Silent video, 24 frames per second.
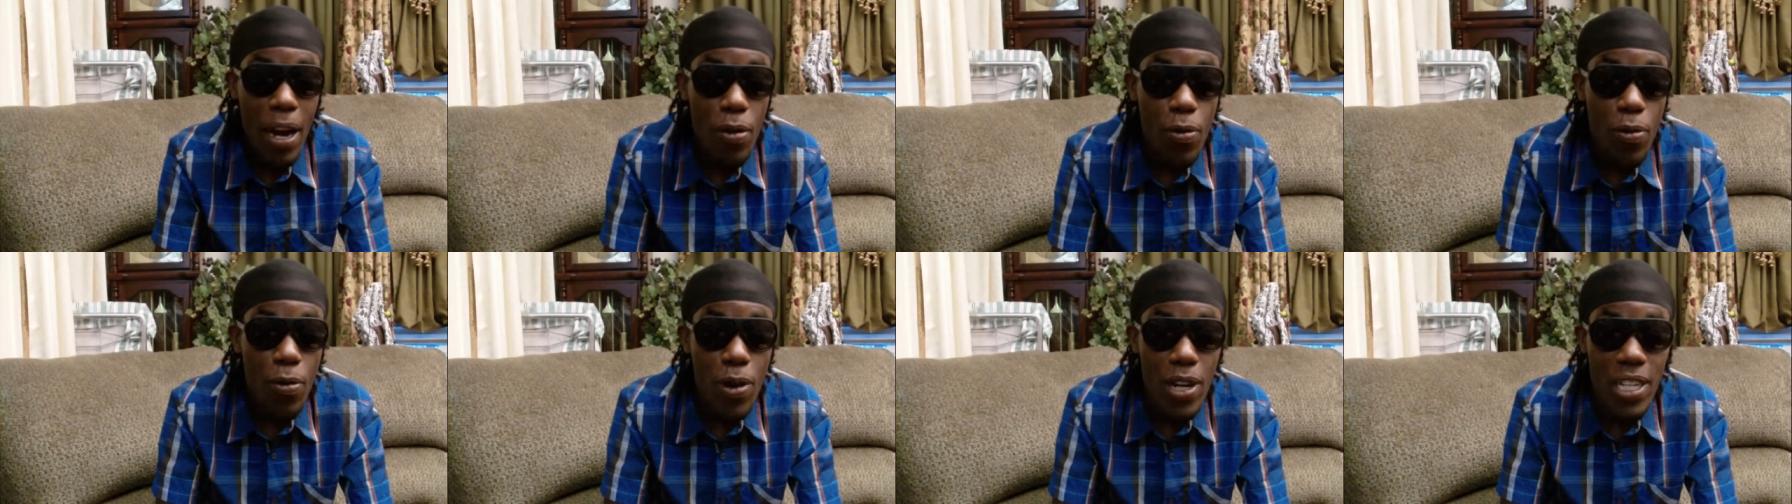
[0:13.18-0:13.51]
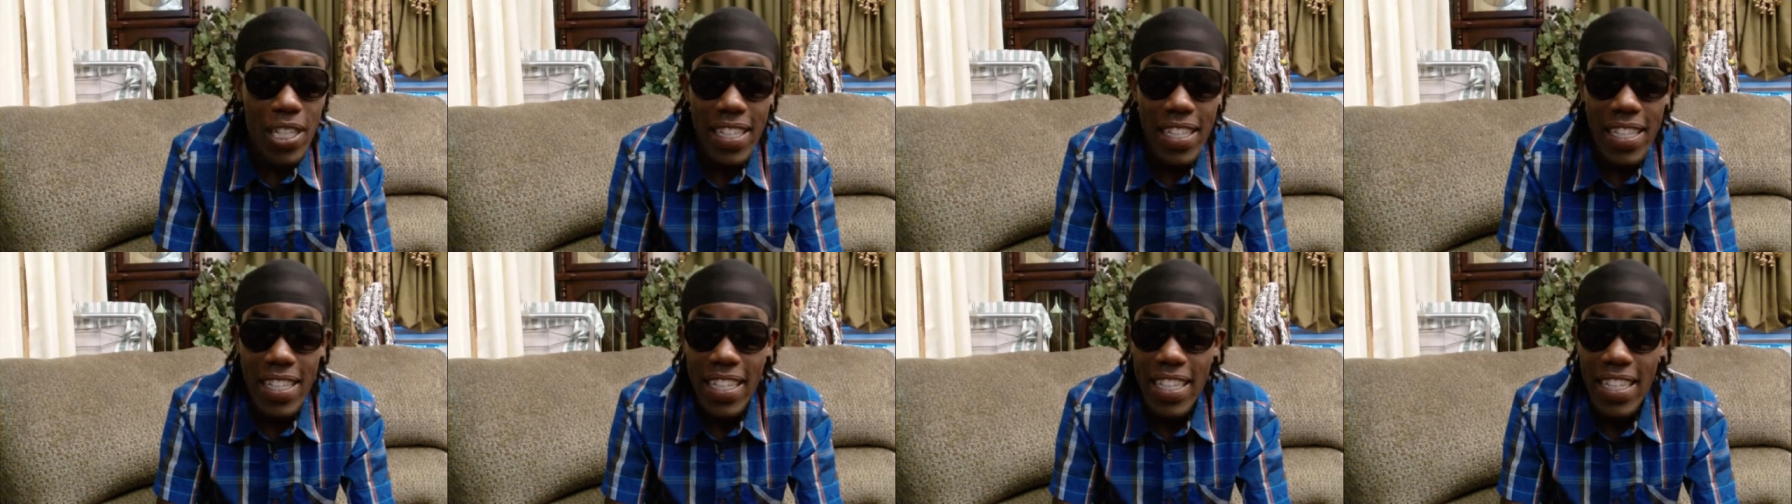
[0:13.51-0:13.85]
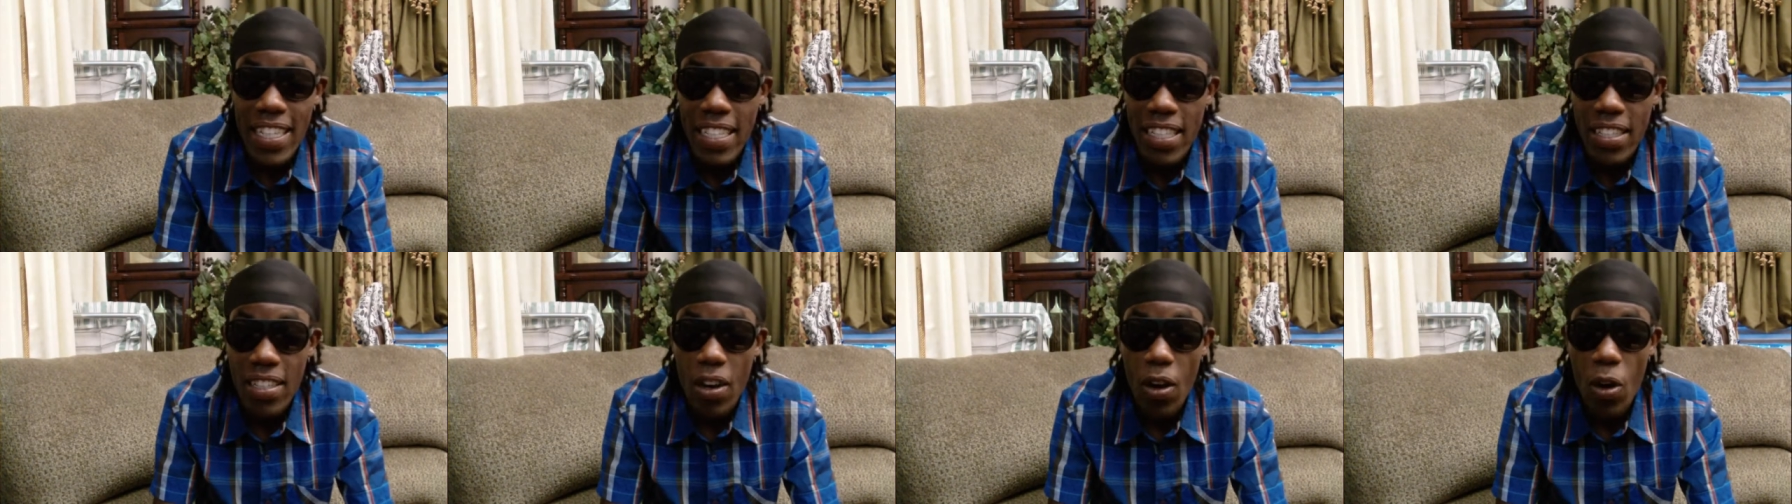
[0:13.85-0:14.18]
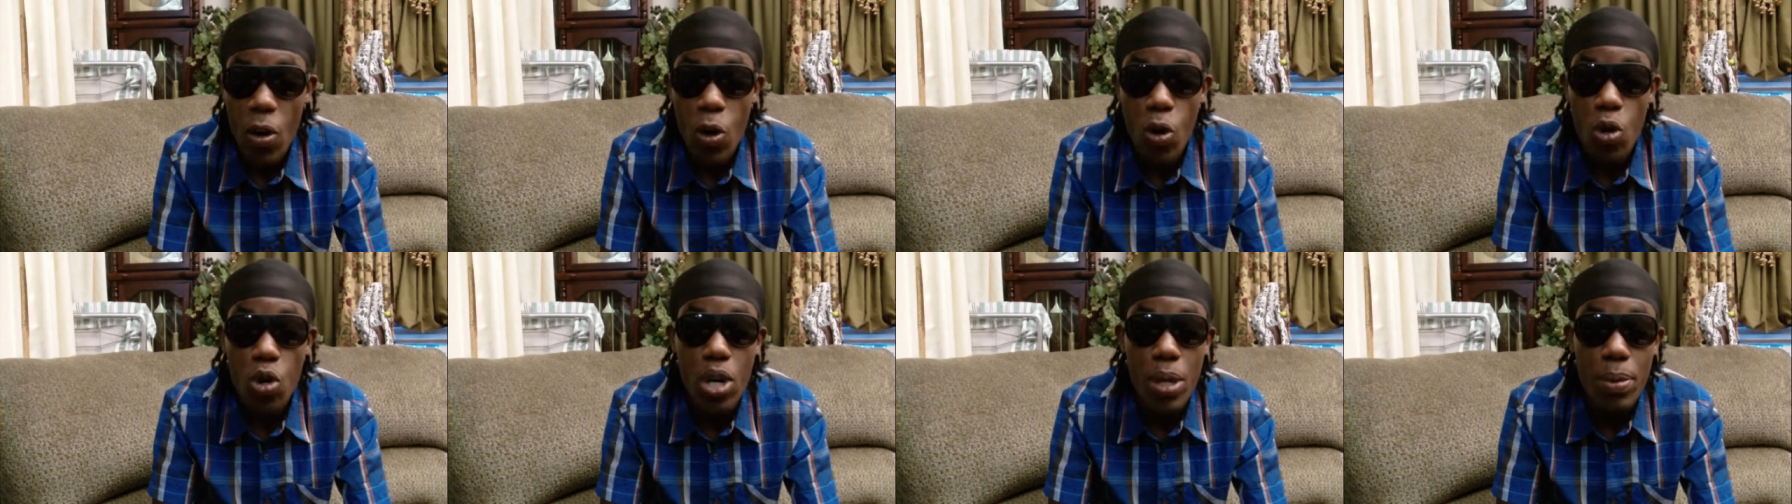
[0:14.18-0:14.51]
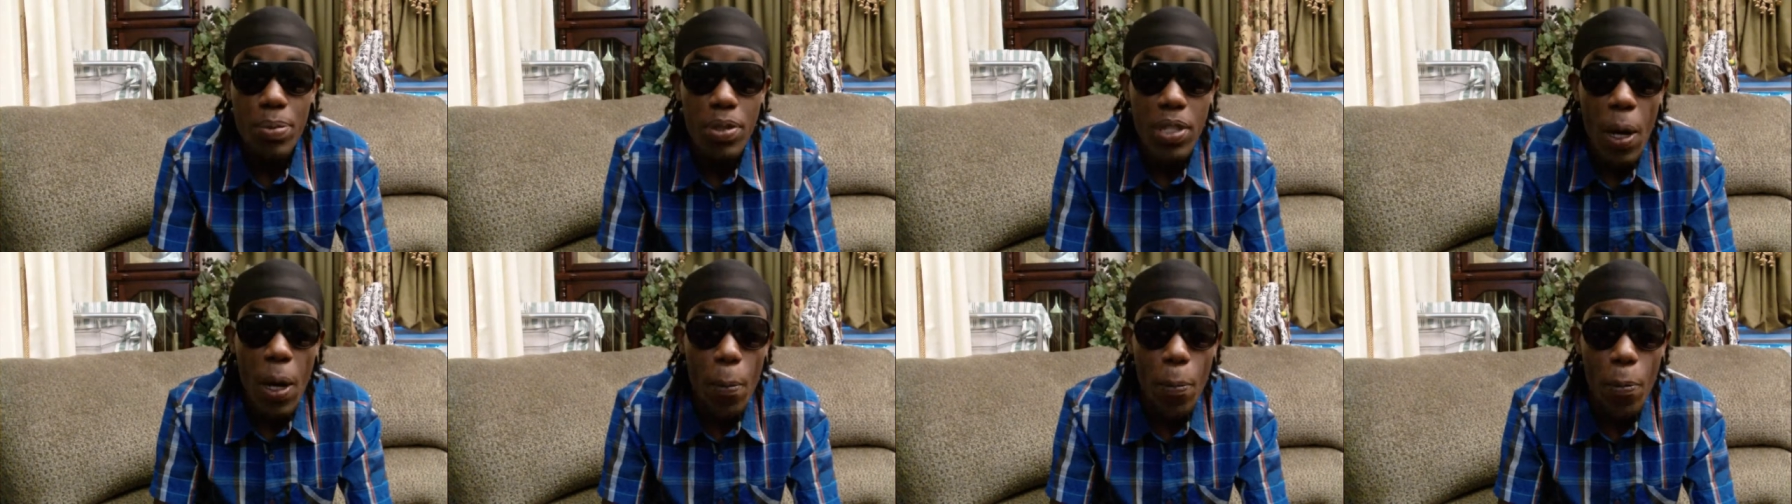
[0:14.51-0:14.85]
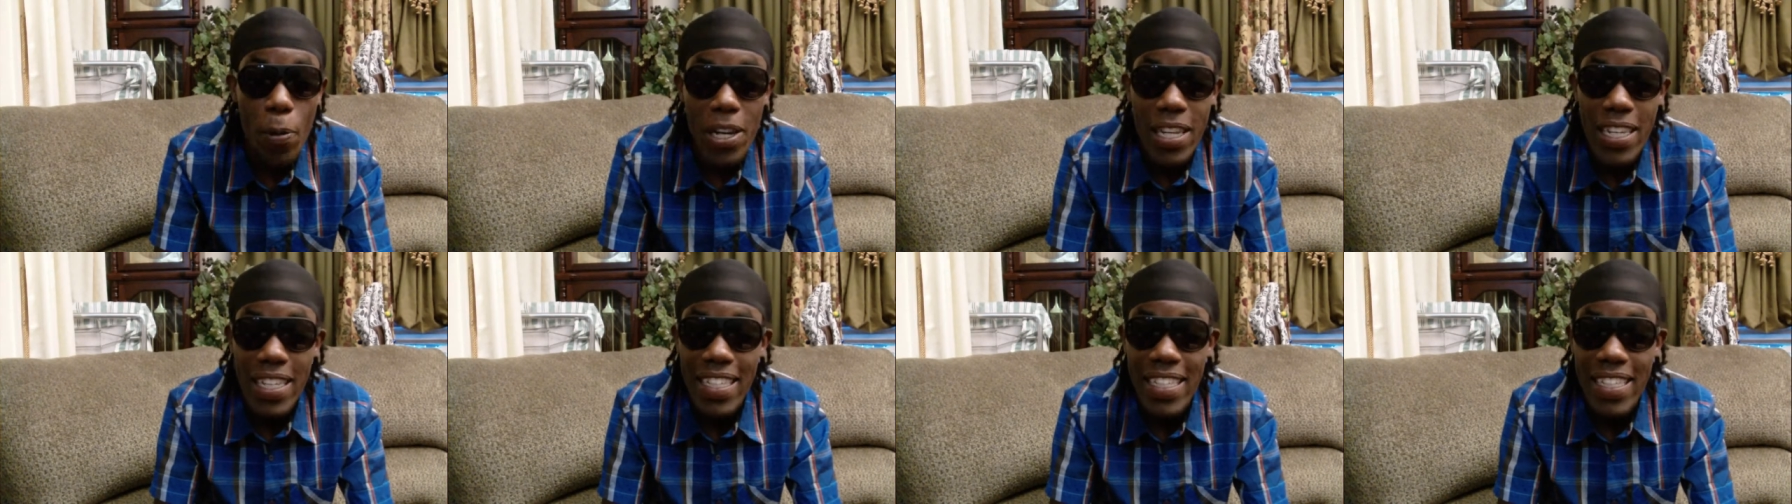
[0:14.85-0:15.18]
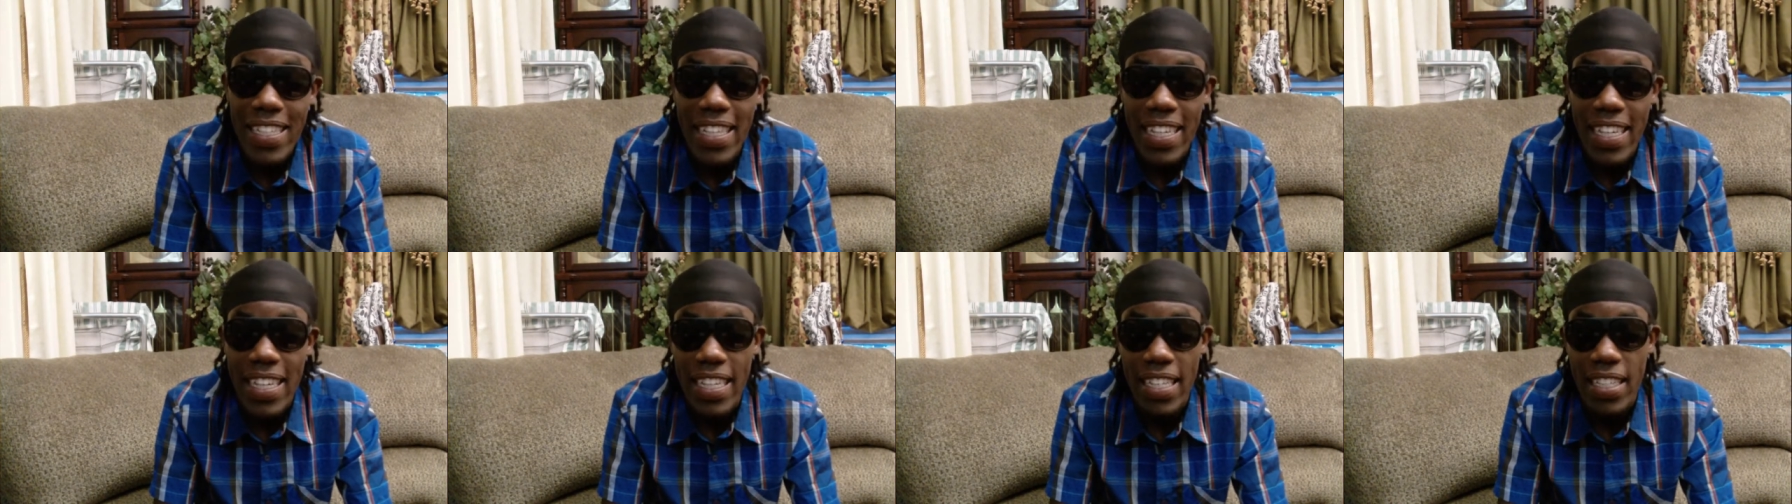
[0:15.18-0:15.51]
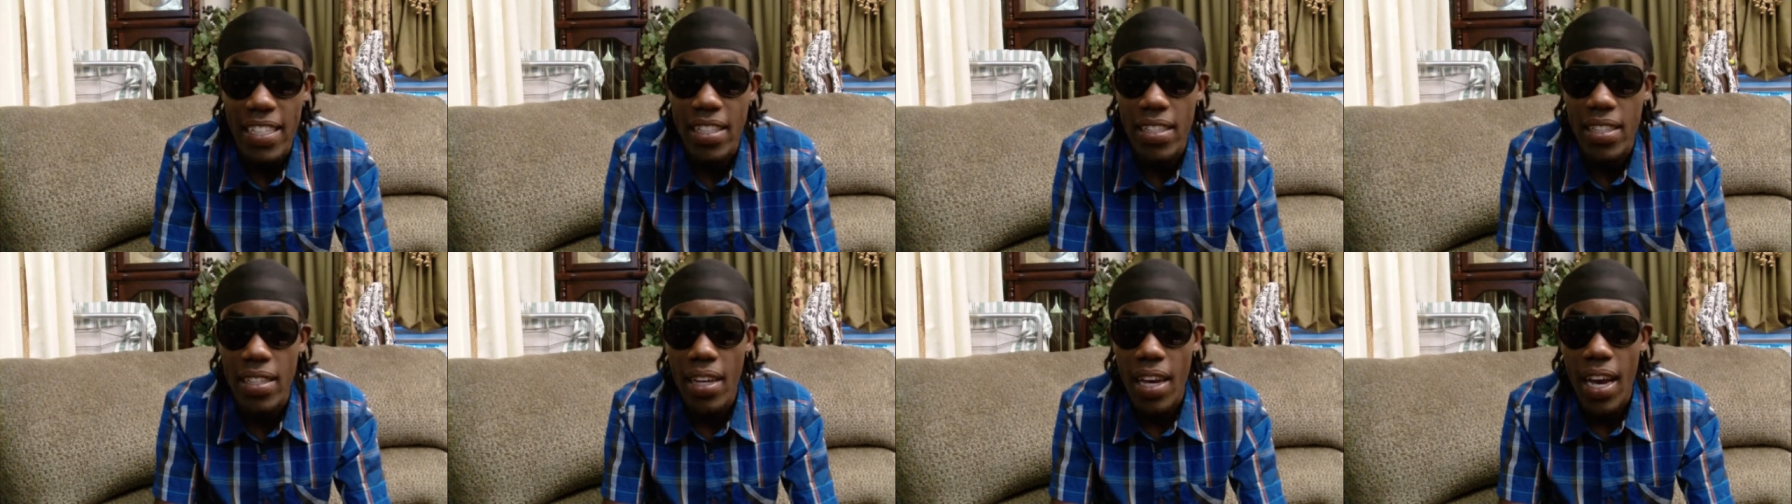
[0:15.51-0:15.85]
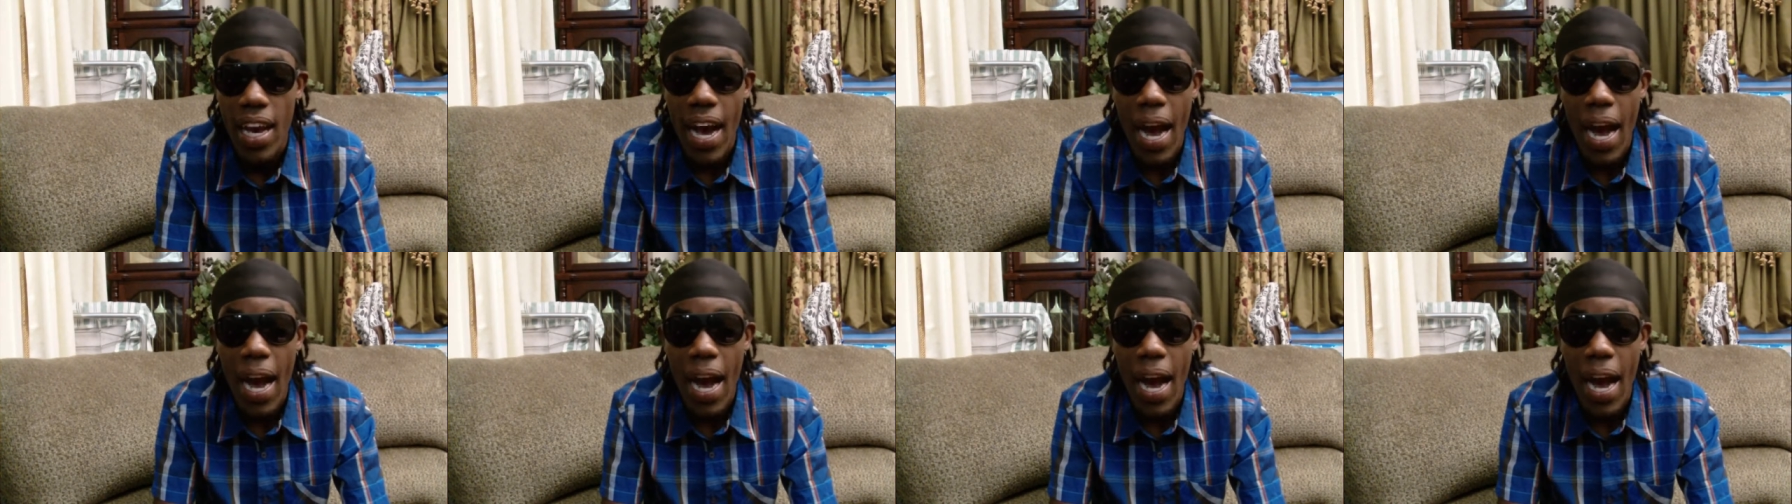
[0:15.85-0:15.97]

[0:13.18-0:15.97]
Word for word: question is, who comes up with these things?